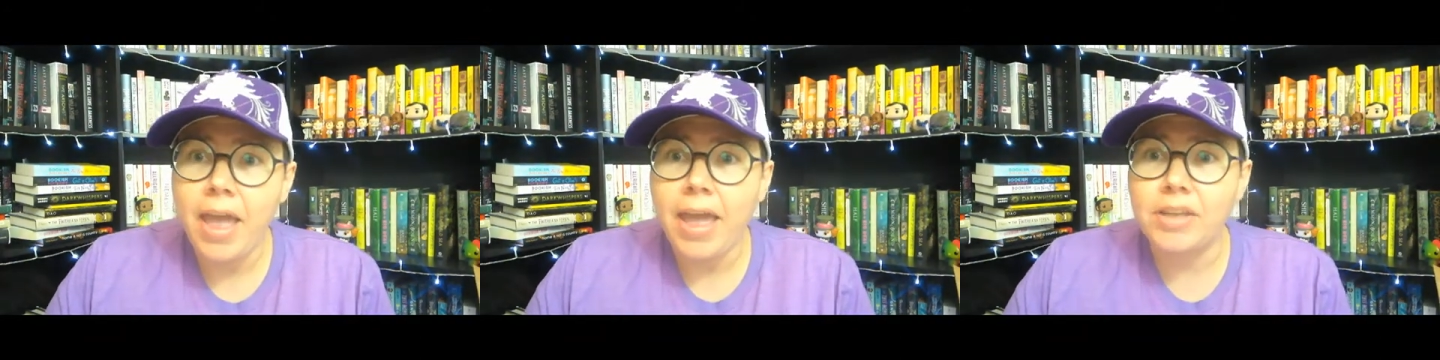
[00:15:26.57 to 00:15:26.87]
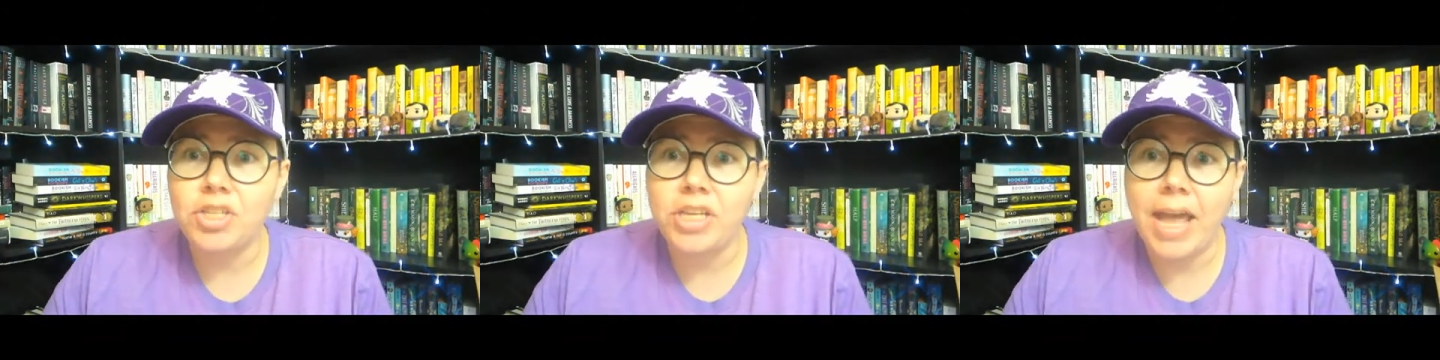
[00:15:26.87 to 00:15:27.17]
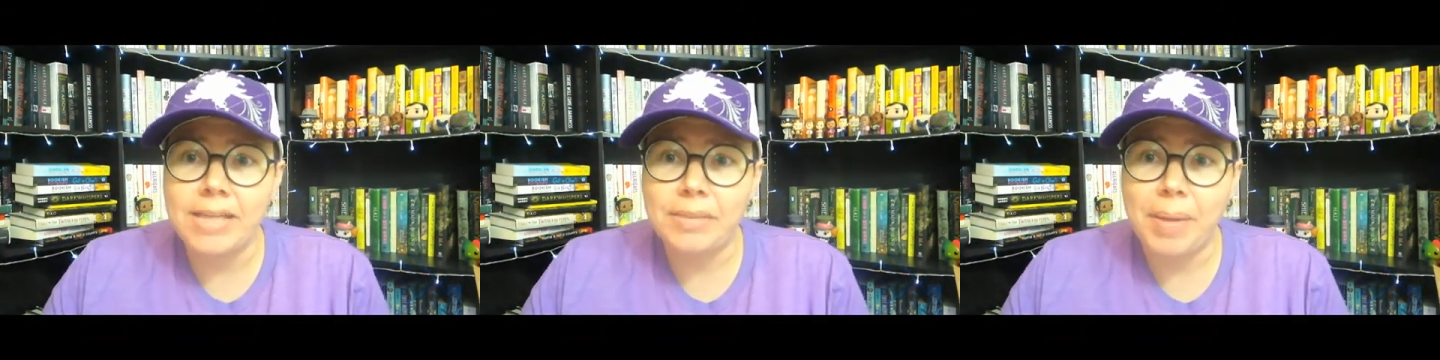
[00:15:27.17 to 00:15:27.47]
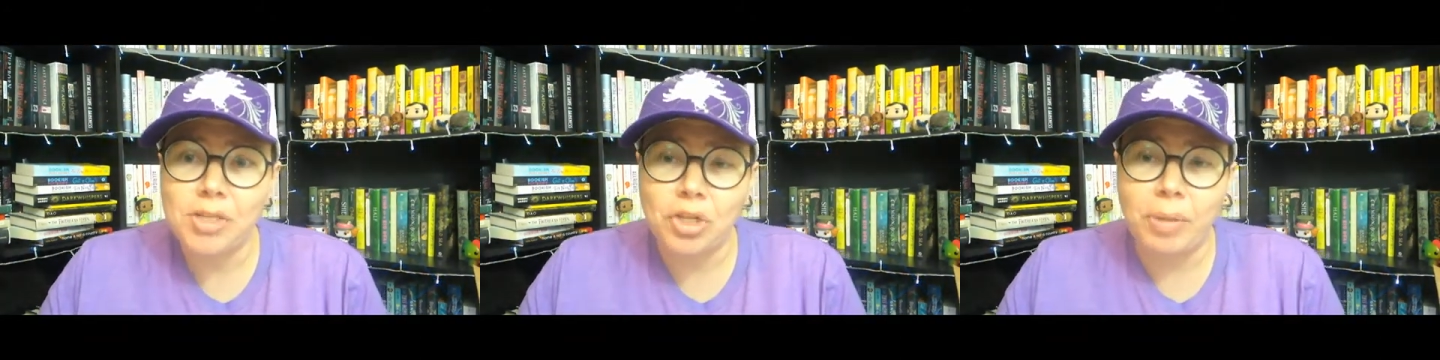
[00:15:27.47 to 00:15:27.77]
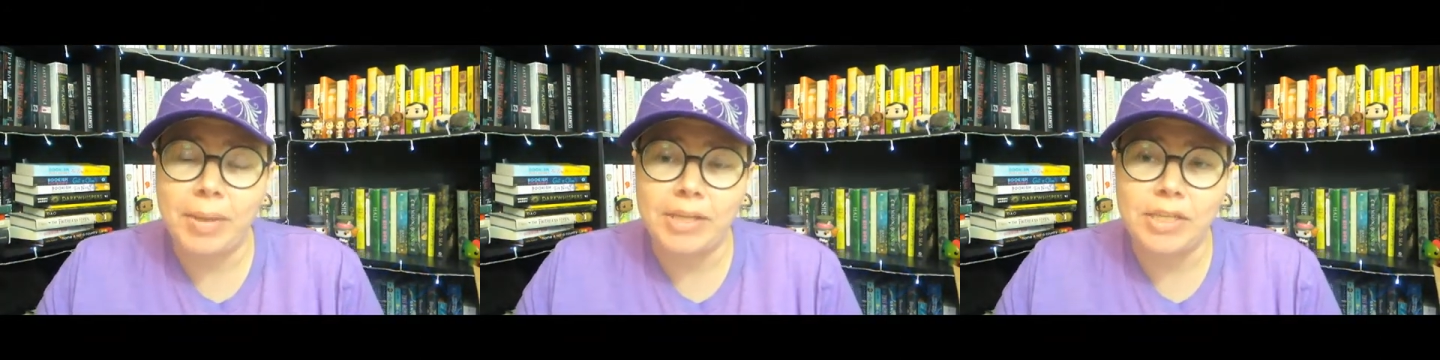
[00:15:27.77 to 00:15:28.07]
and she has the magical
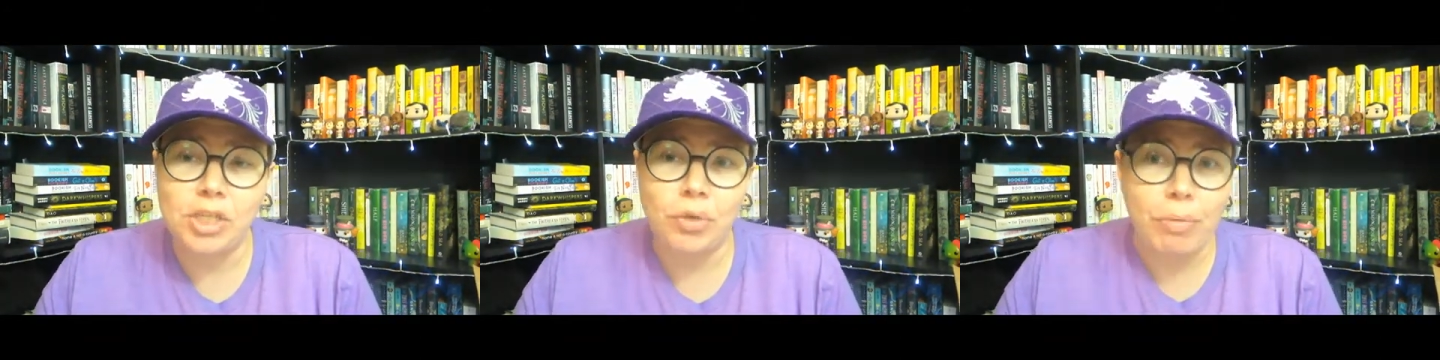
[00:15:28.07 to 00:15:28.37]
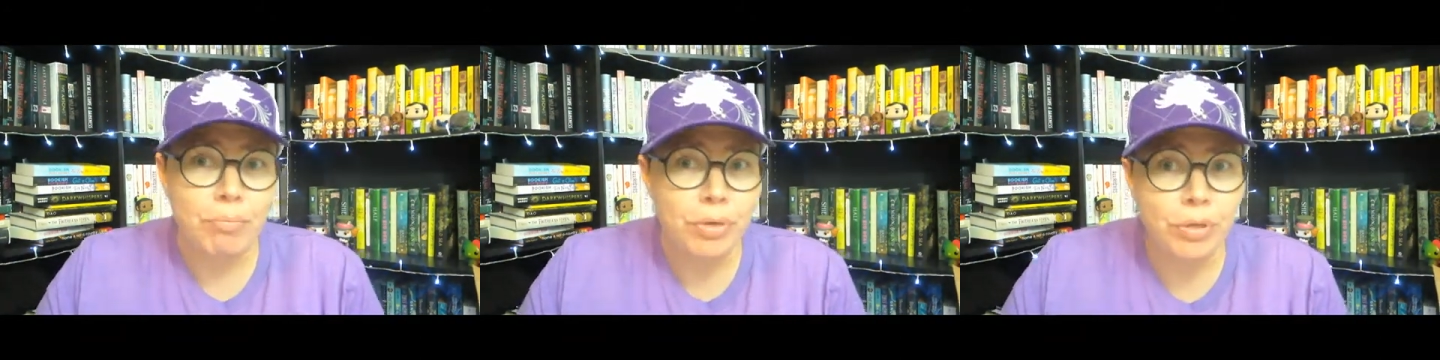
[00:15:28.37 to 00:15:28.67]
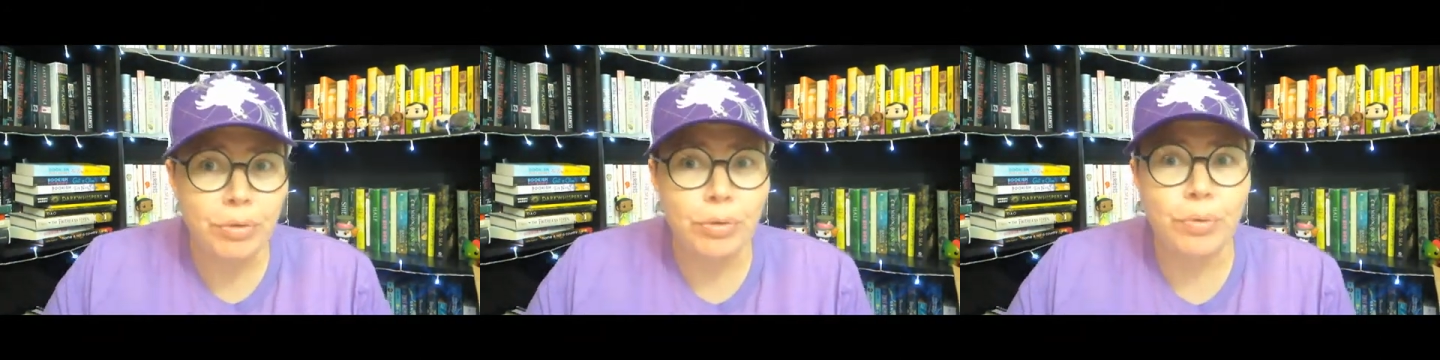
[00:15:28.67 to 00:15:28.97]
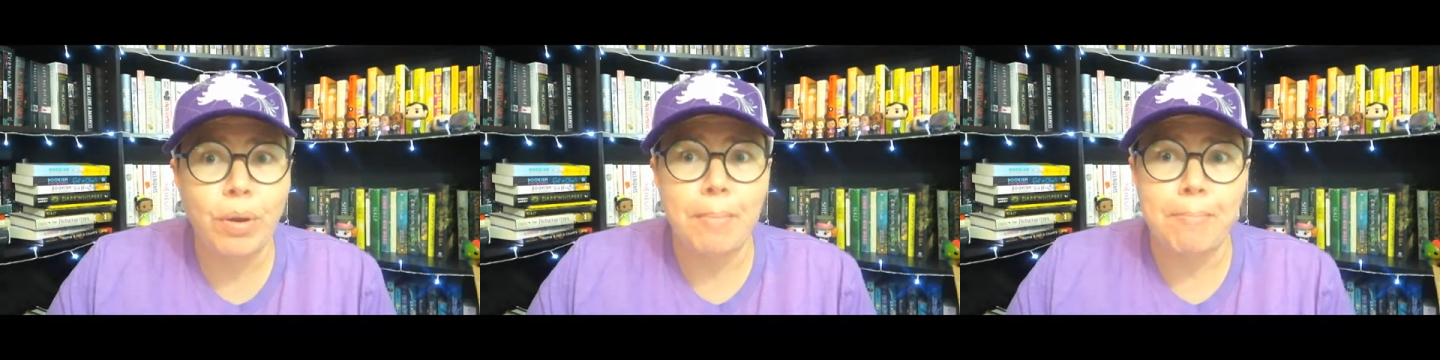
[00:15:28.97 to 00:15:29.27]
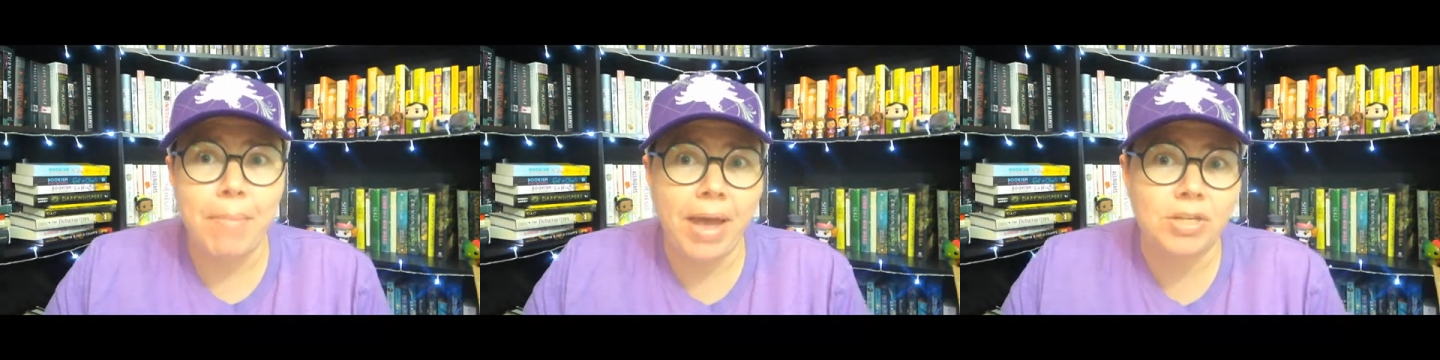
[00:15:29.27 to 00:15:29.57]
ability to imbue
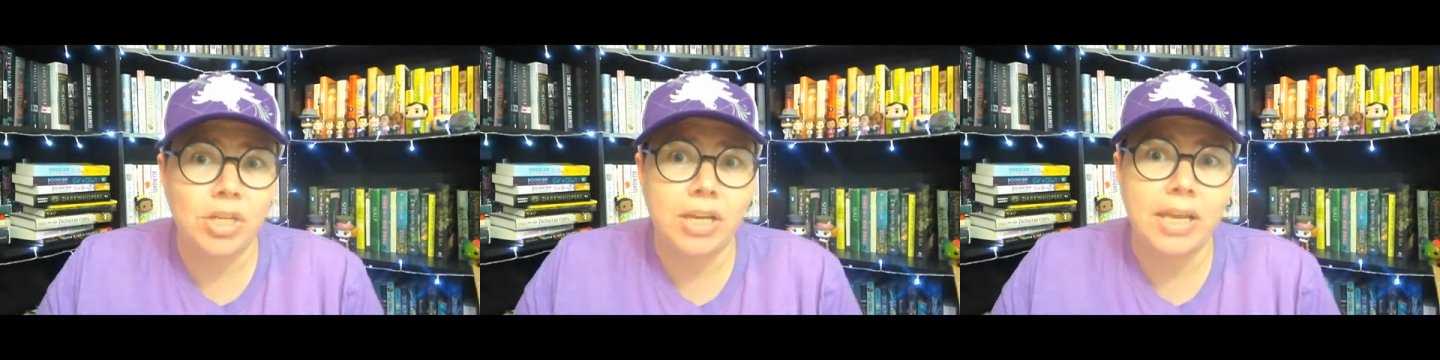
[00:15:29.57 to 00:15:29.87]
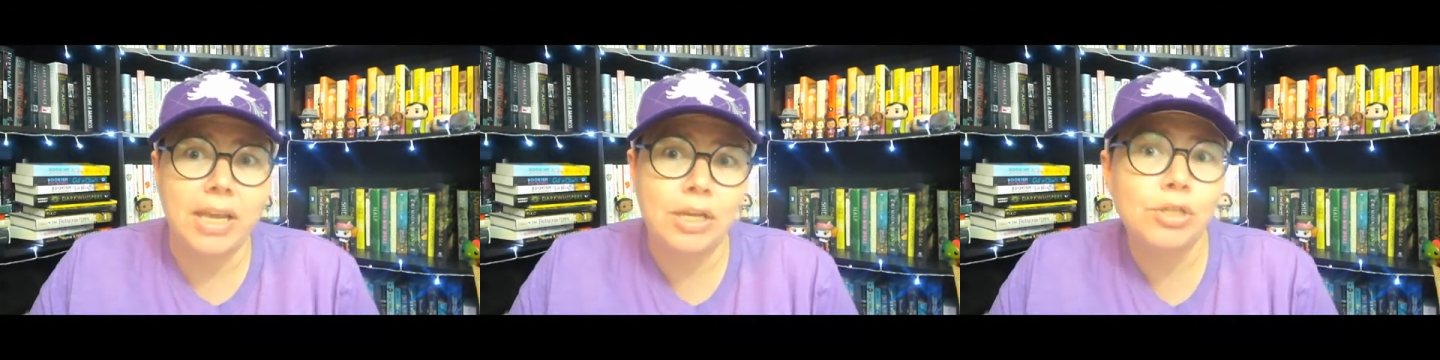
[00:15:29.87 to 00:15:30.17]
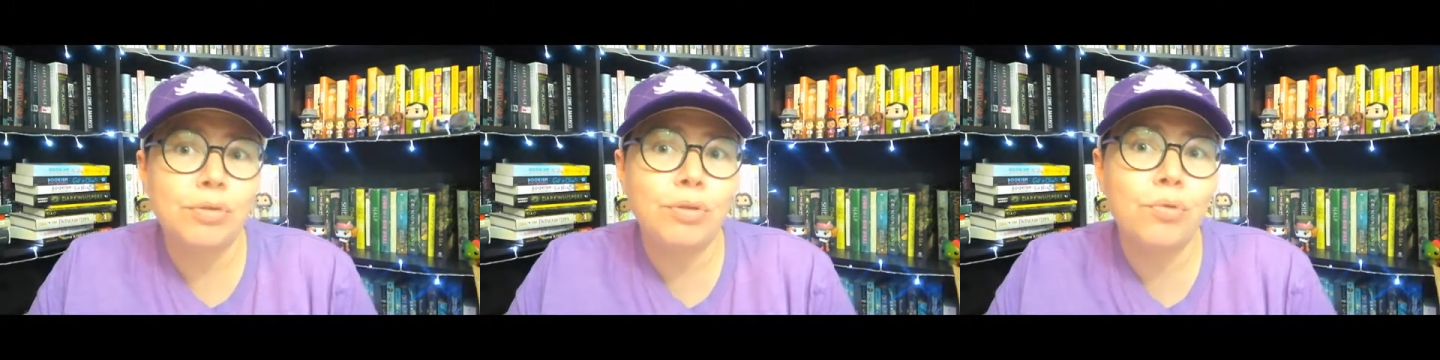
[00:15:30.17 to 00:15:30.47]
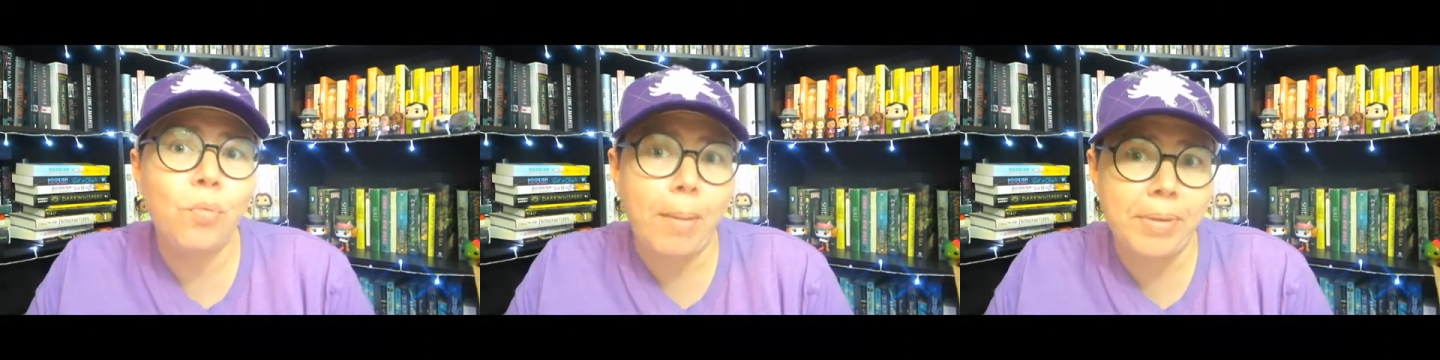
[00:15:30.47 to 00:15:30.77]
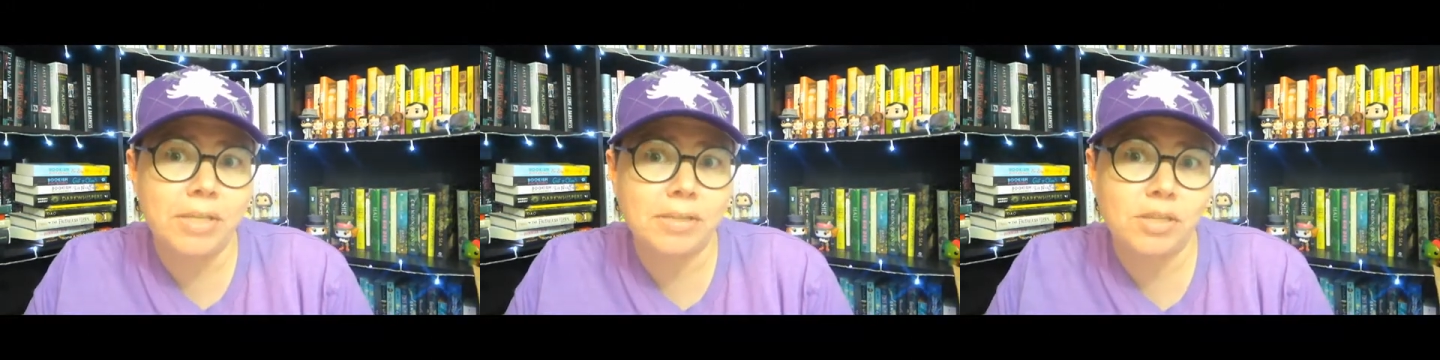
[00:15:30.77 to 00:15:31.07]
magic into the
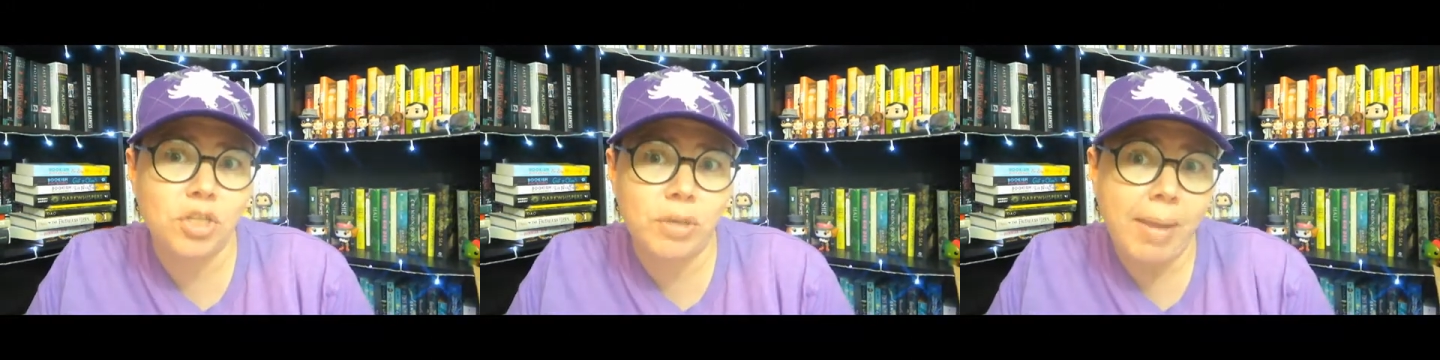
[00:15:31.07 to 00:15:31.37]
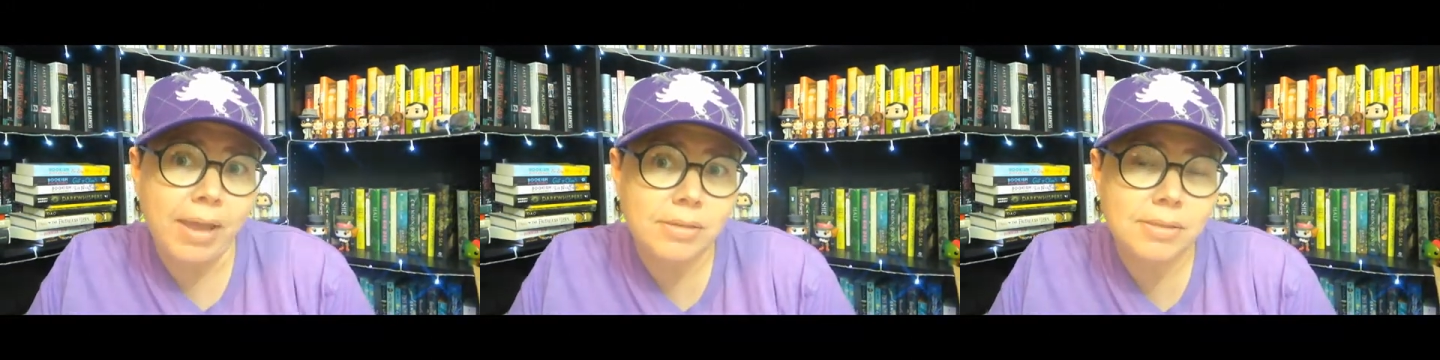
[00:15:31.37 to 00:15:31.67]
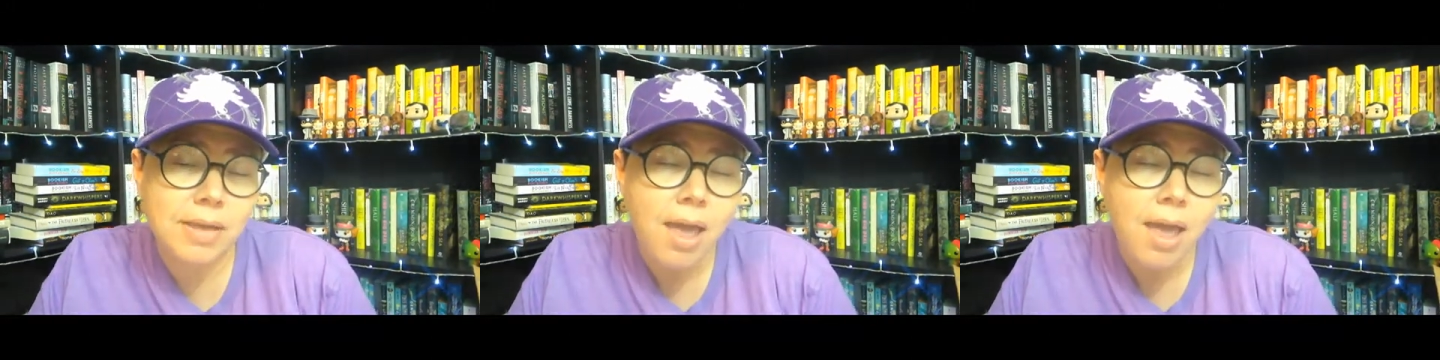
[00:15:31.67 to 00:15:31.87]
weapons that she makes.